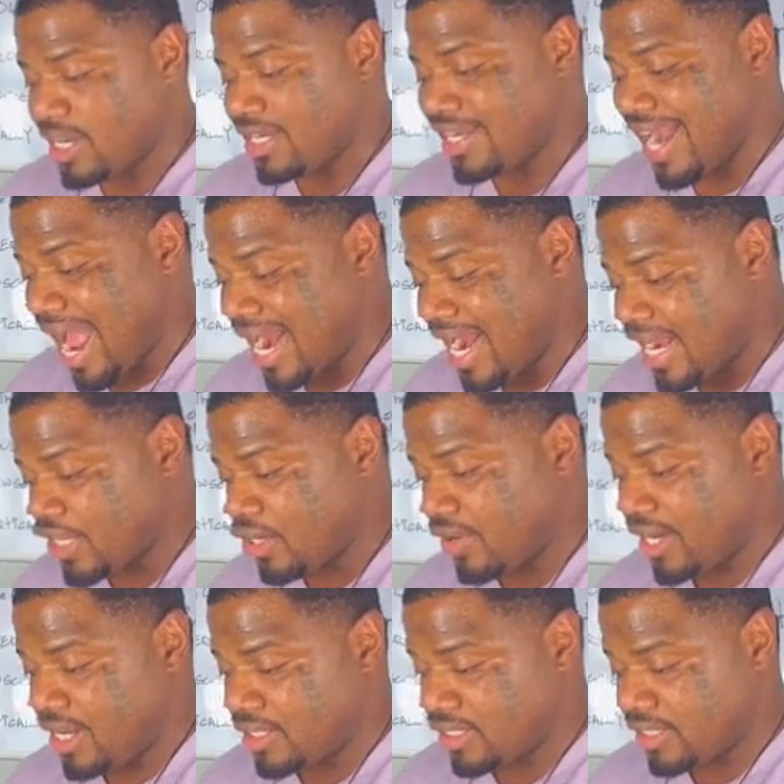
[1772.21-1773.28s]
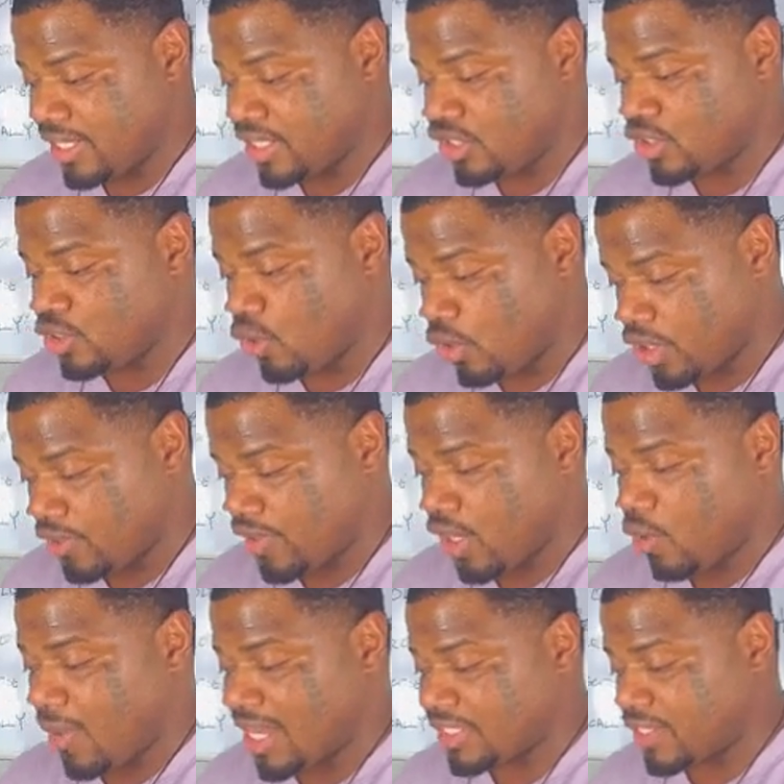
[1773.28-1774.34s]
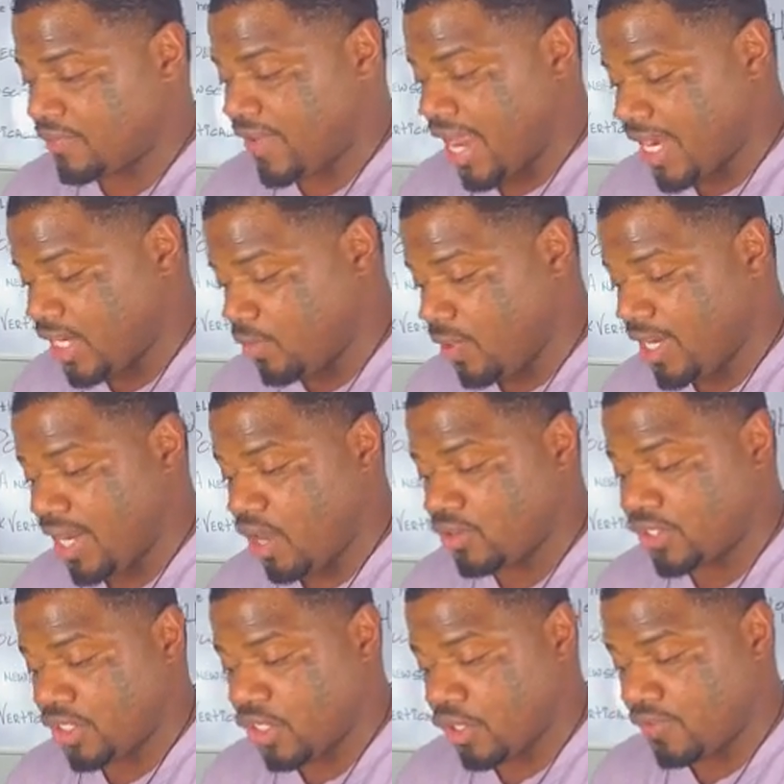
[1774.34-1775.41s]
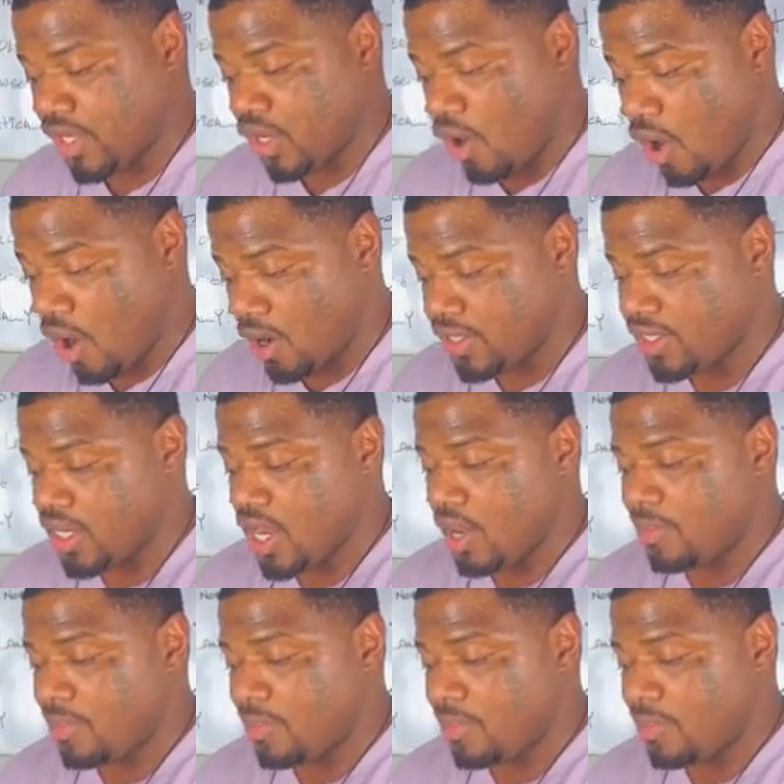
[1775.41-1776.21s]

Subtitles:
not at your instance, nor the request of anyone else in your regard,